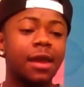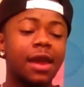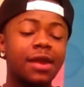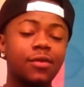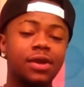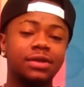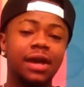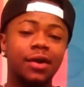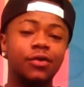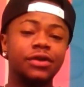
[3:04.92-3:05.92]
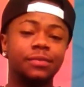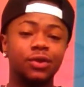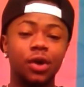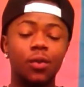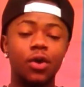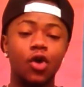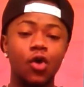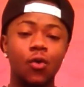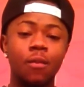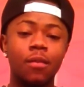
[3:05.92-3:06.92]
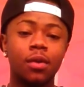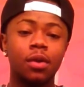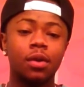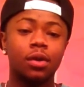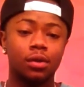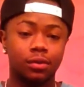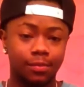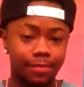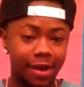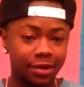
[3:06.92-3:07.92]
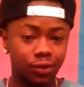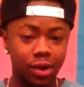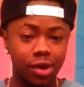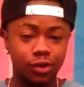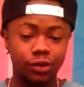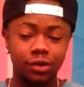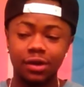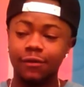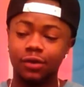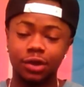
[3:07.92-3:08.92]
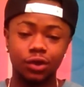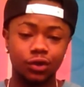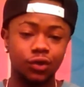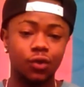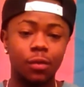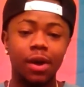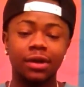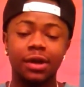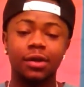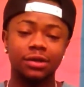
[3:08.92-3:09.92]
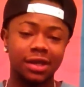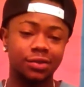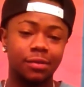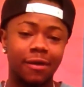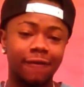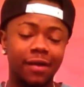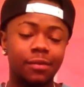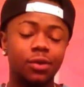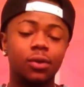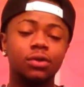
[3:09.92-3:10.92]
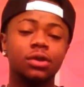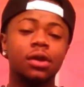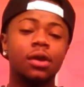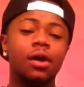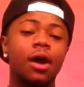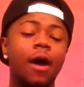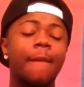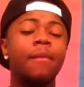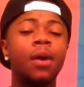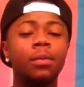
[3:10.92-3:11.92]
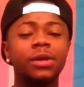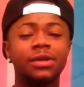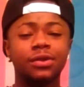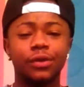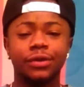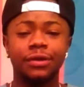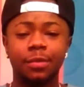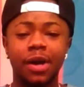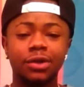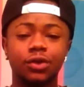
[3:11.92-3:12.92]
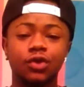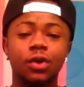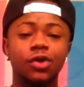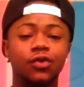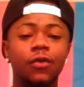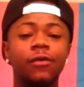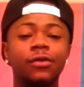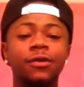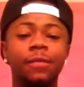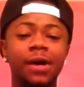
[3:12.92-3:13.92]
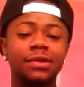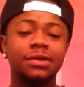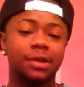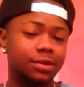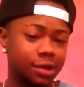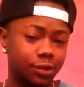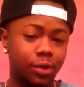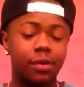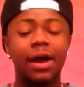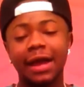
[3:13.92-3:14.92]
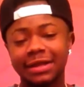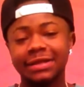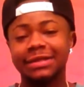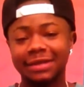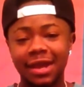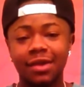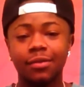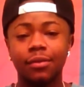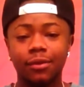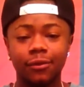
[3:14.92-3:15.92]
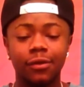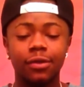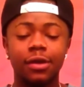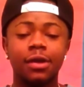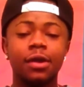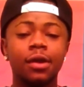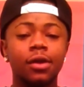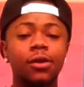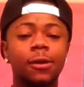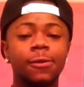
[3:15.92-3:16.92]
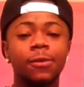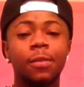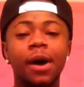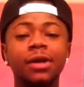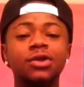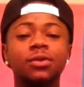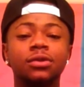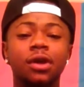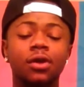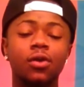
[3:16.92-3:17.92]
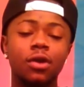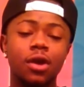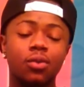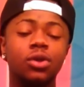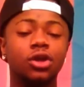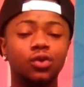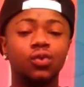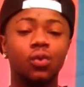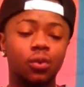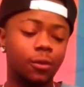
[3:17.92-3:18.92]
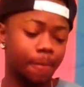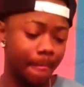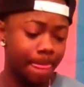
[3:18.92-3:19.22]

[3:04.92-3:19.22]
anyways, that Christmas, I went home back to where I used to live, because I used to go back there, because that's where my family was. And my mom needed to go see the pastor, so I drove her to the pastor's house, and, well, I had to stay with her there. And so the pastor was like, oh, yeah, we need to talk.